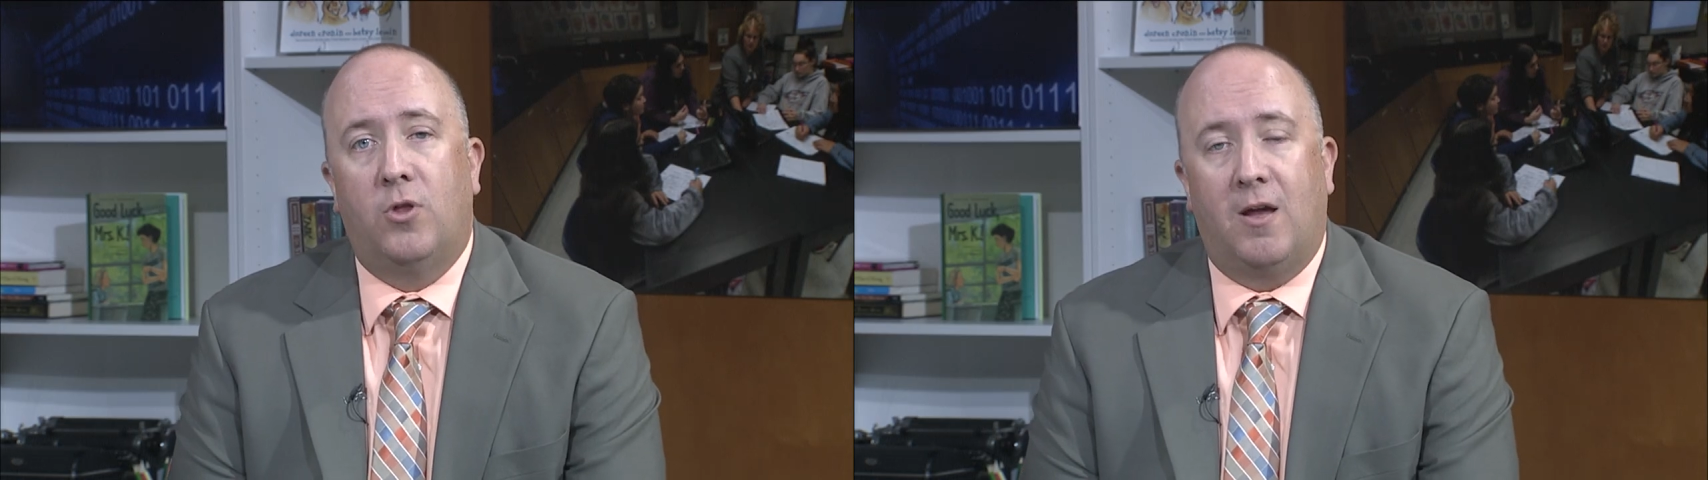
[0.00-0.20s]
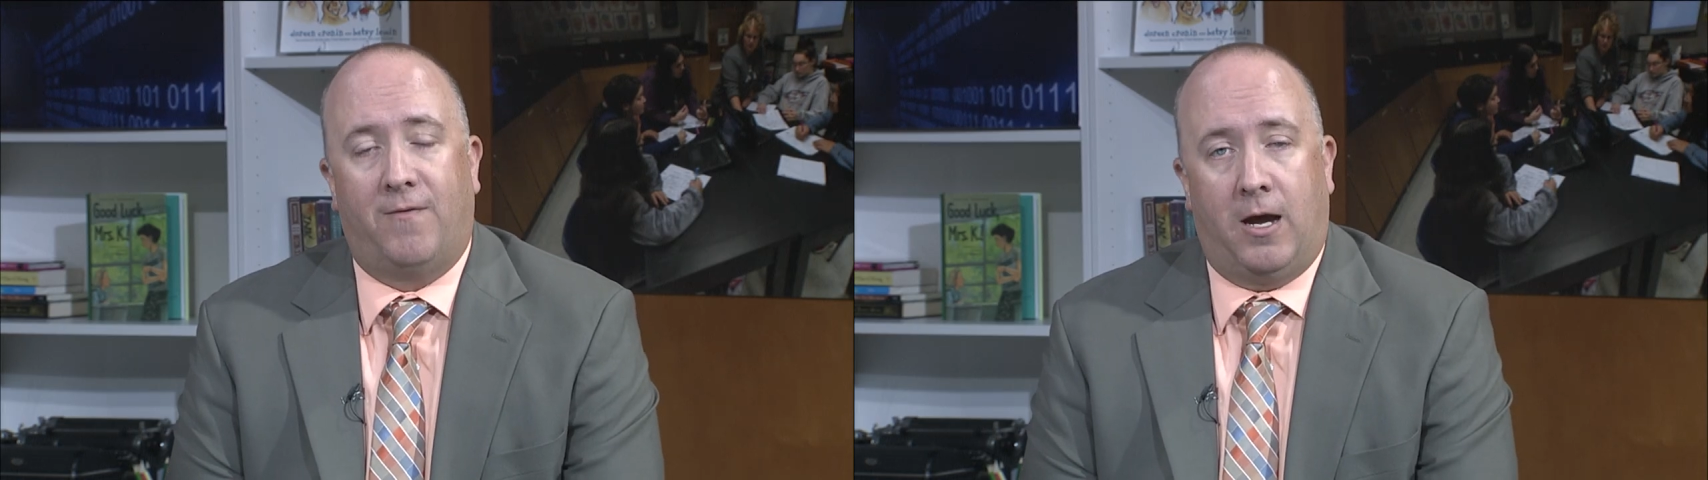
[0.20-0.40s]

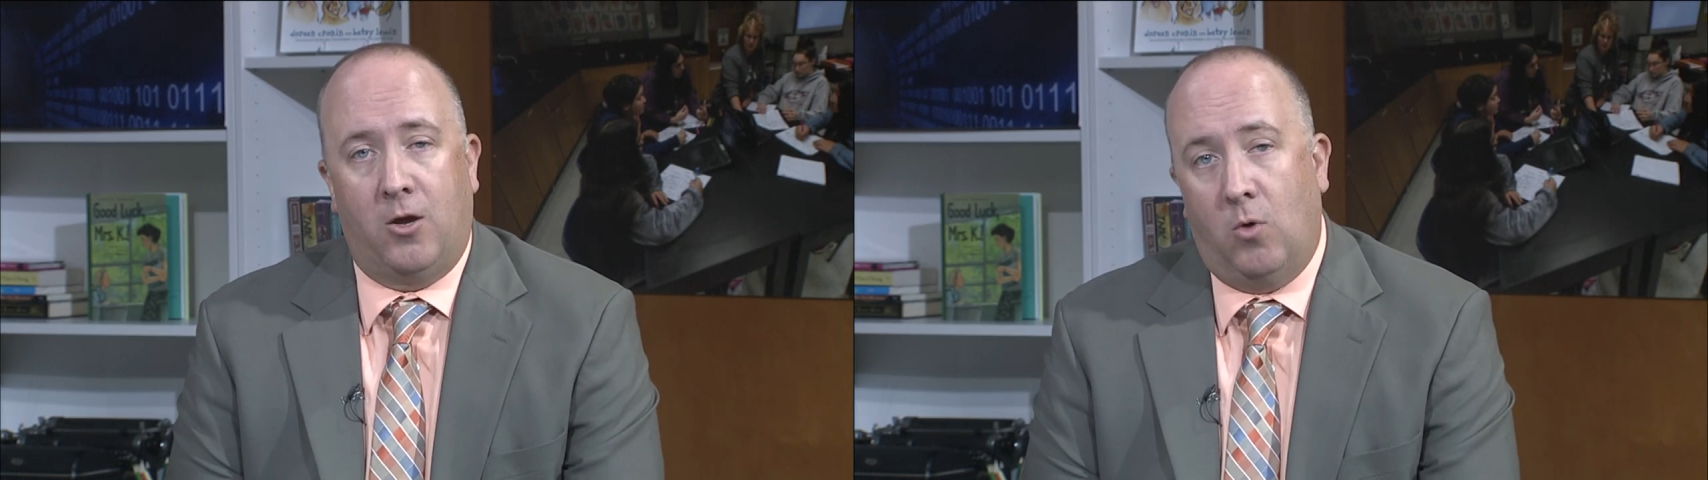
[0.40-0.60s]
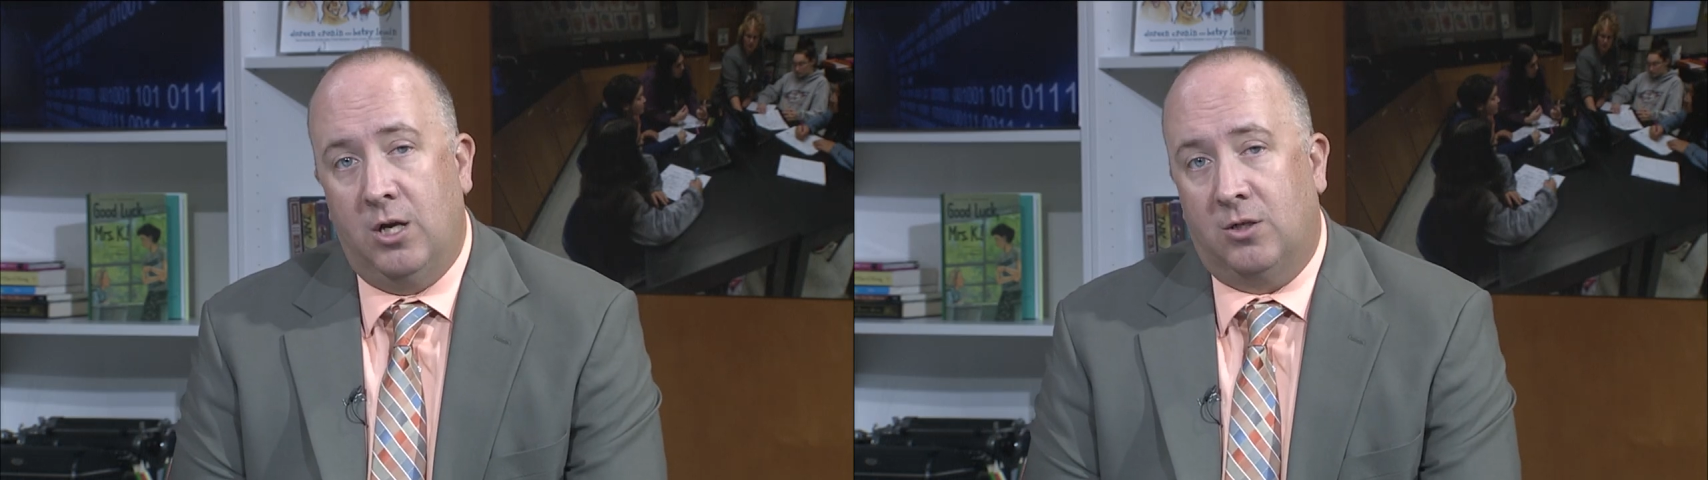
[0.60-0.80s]
the
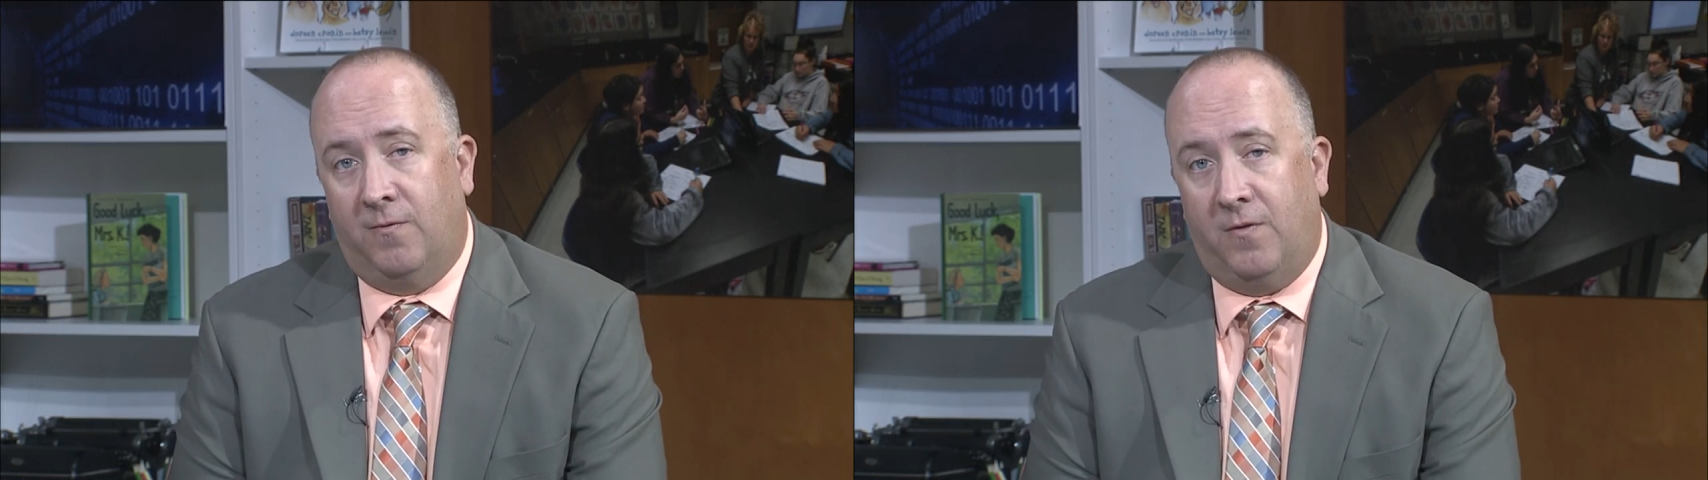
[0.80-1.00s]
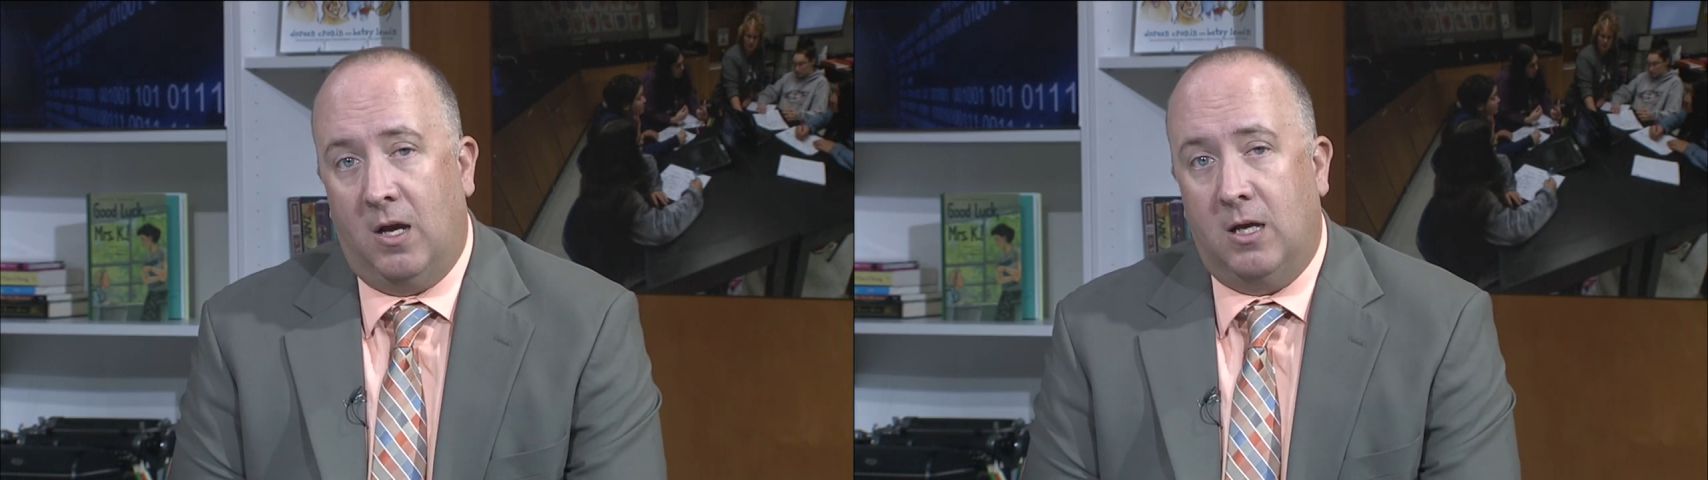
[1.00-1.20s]
evaluation
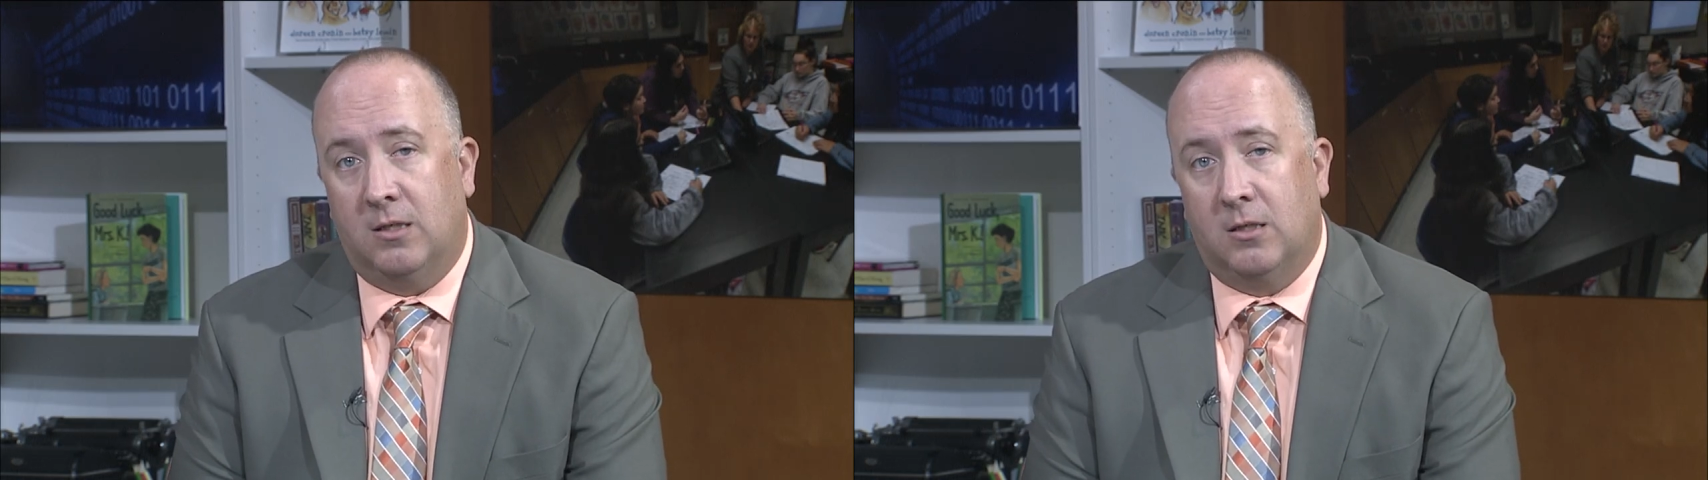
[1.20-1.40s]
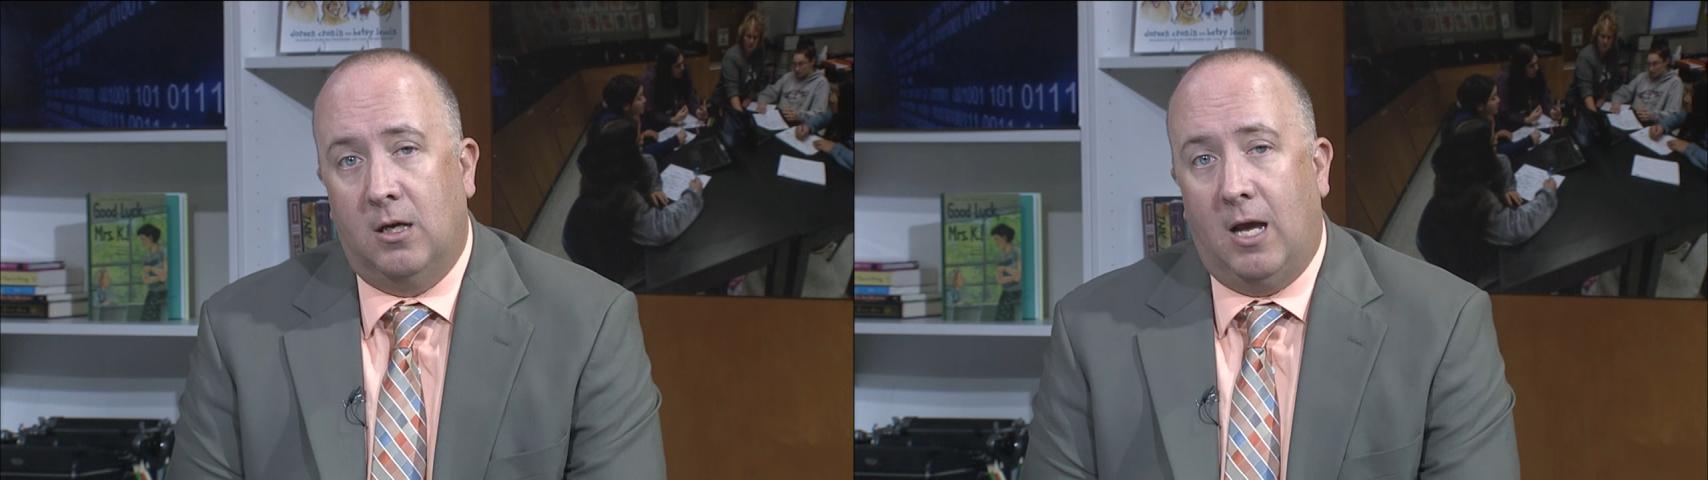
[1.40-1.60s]
phase,